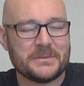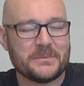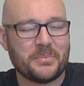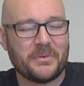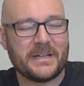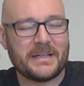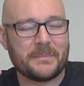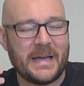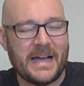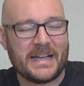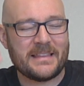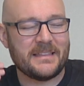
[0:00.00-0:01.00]
bring
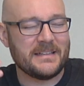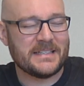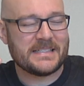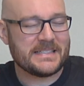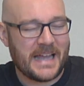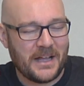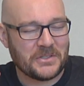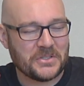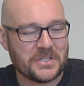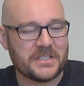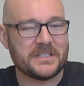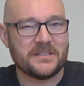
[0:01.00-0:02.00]
back the
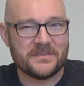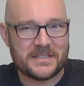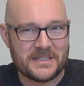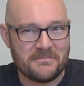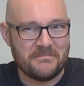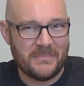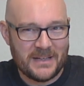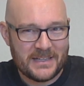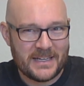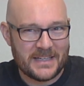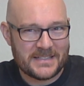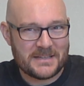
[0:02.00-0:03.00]
nostalgia of some
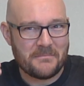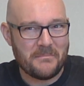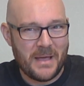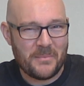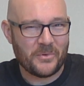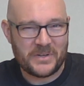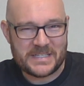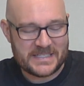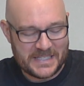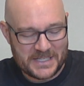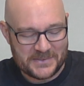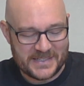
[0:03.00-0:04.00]
memory
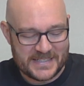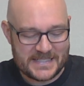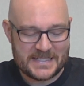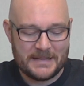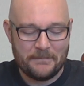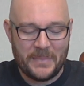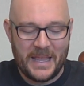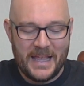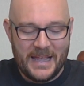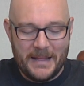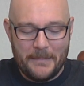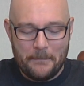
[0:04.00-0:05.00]
sequence.
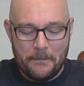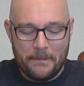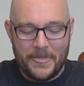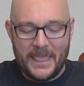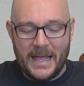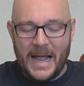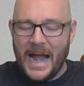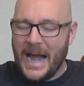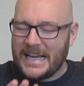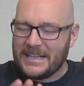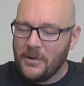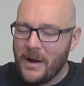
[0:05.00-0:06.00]
I
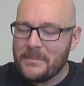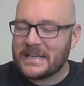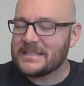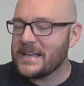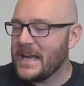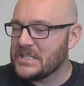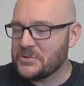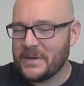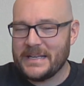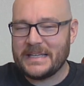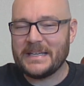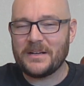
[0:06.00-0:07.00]
know I'm
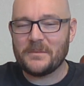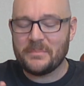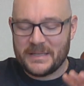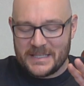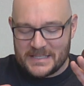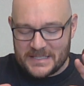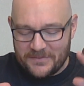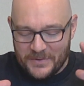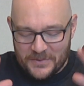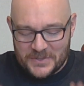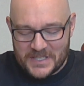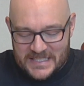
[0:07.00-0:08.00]
exaggerating here because if you're
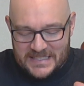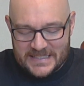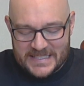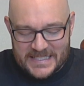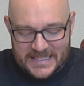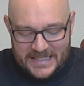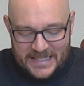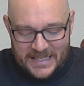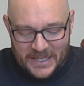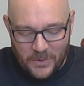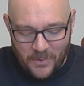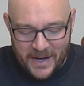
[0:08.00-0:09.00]
just listening in a
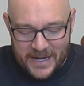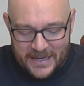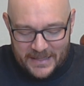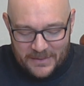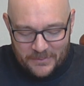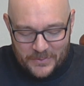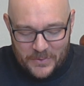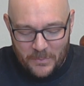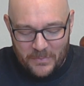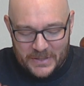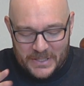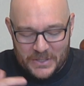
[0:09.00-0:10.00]
quiet
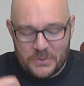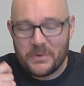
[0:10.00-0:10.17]
room, you